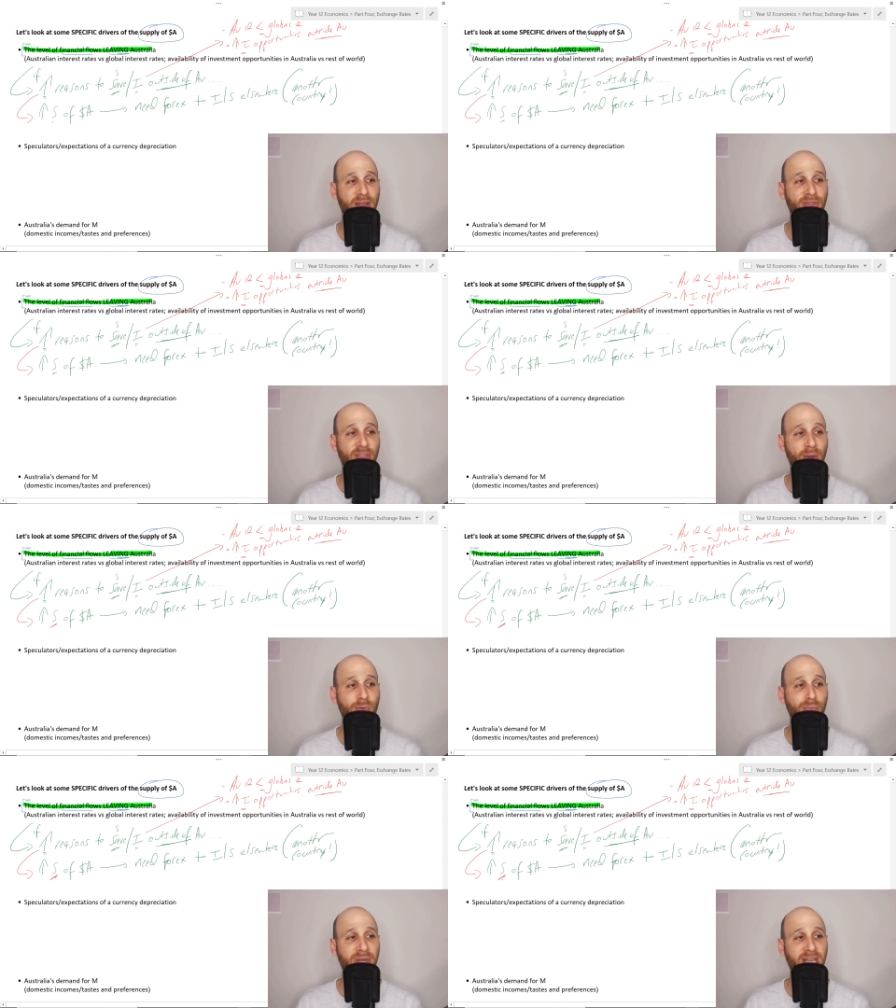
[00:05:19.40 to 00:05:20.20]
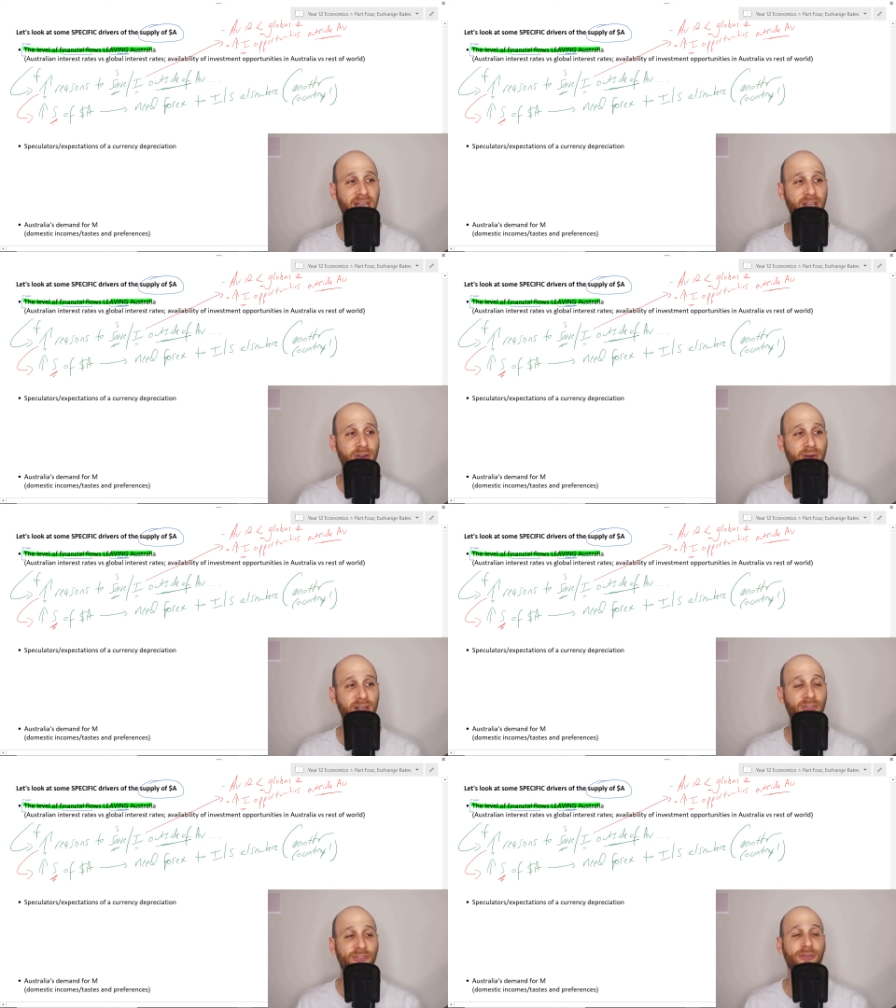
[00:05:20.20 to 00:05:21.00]
there will be
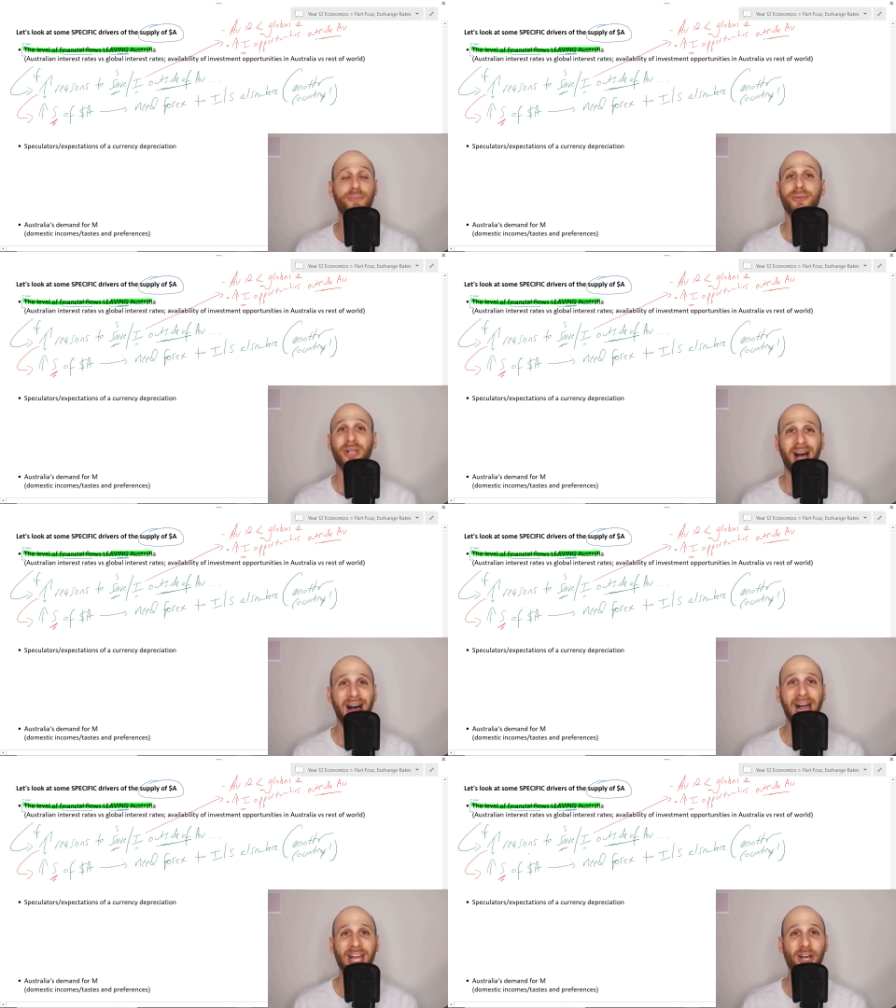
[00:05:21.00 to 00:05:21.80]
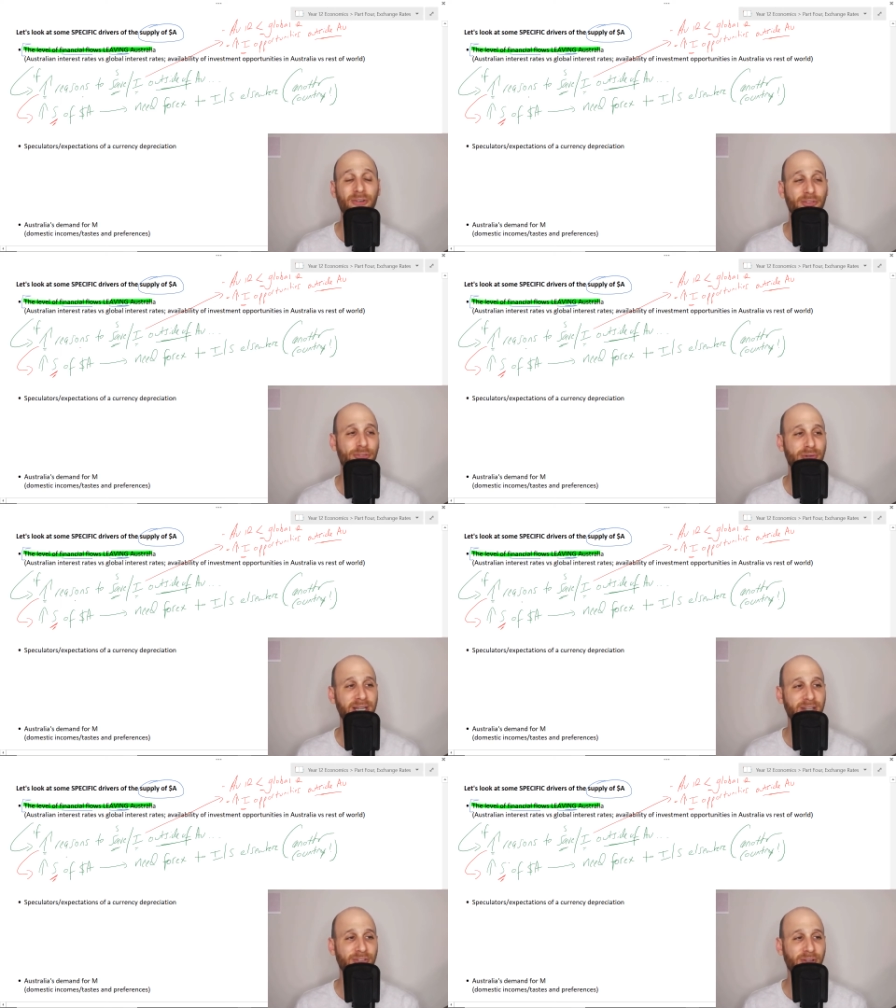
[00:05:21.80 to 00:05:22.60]
increased supply of
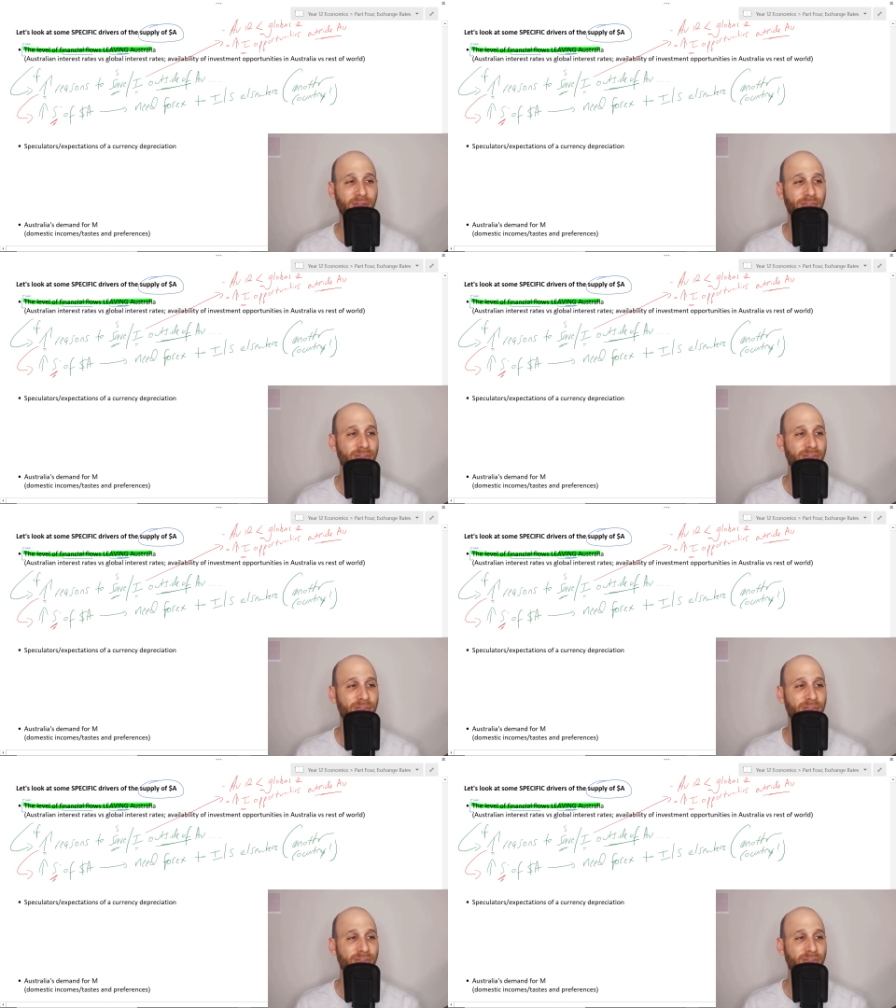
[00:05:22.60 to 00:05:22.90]
Australian dollars.